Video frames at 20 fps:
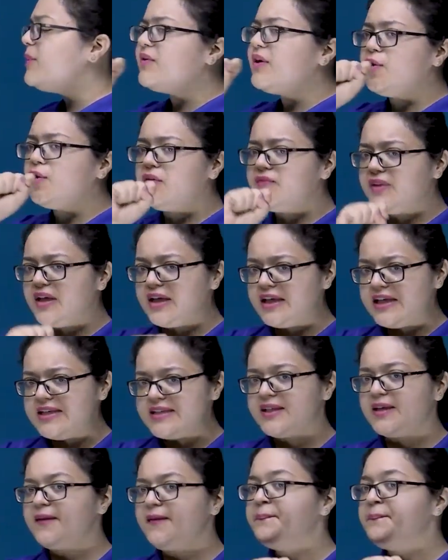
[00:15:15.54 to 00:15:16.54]
be one of the
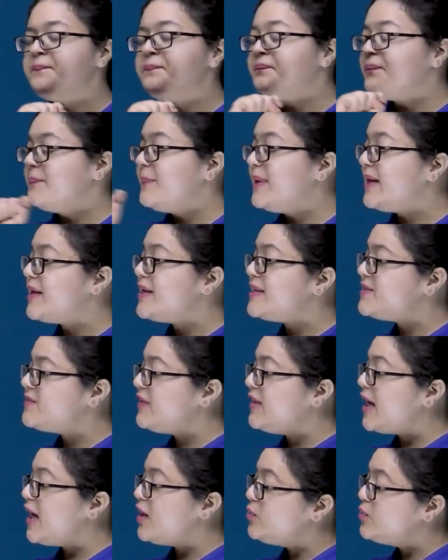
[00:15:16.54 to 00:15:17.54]
reason because
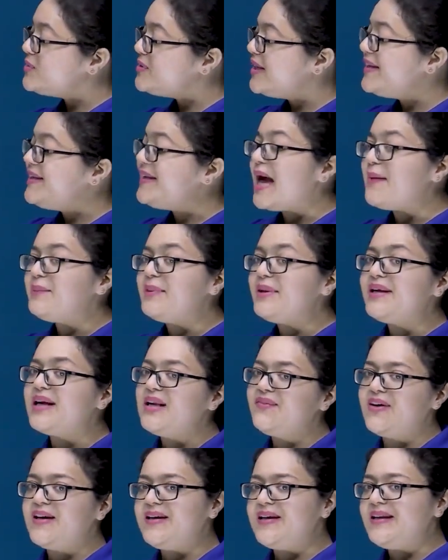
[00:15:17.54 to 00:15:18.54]
we are using chemical
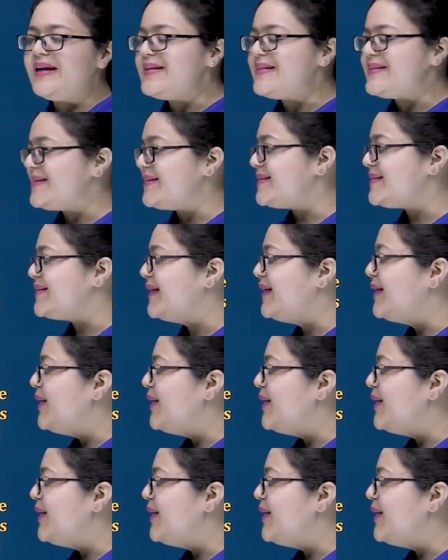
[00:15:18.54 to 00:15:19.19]
fertilizers.